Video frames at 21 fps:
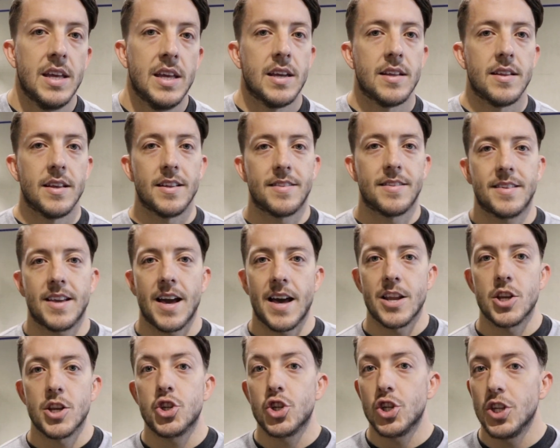It's
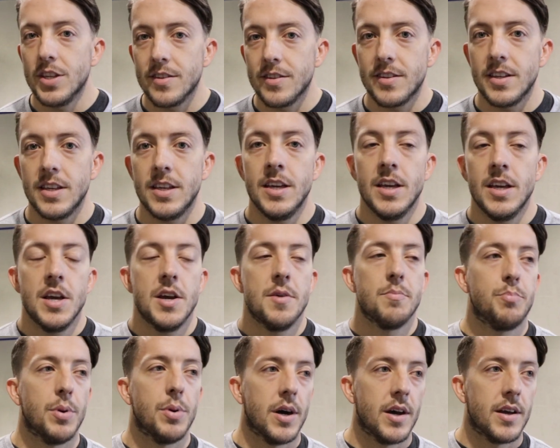kind of cheesy,
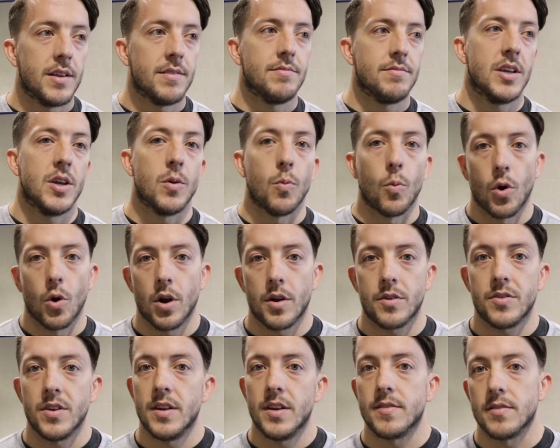but it
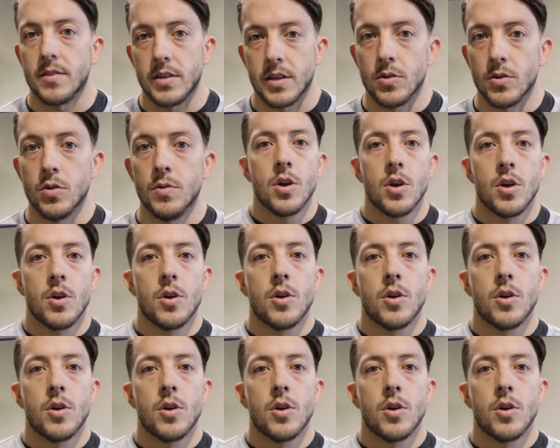works and it's legal.